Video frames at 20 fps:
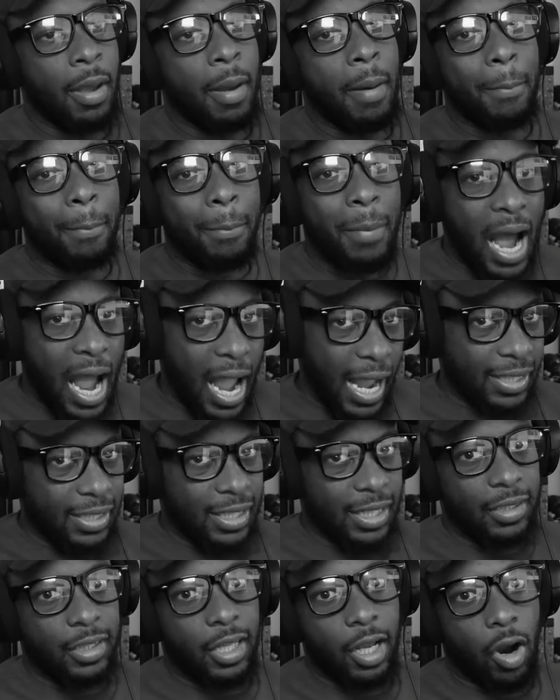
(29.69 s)

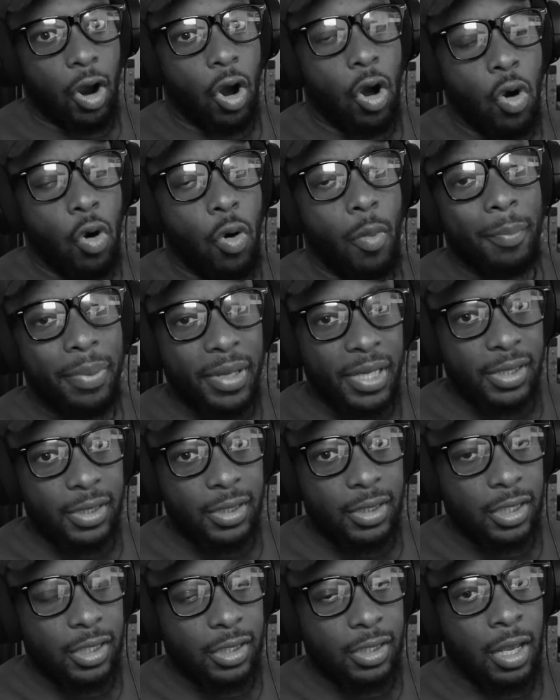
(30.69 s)
minding their own
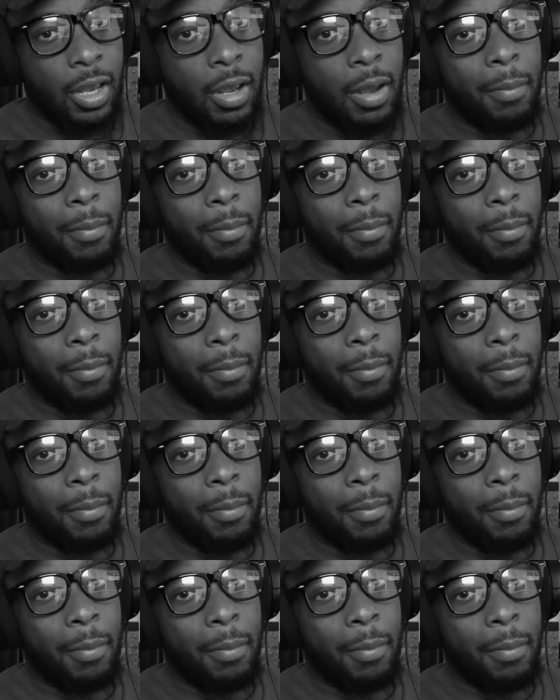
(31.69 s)
business?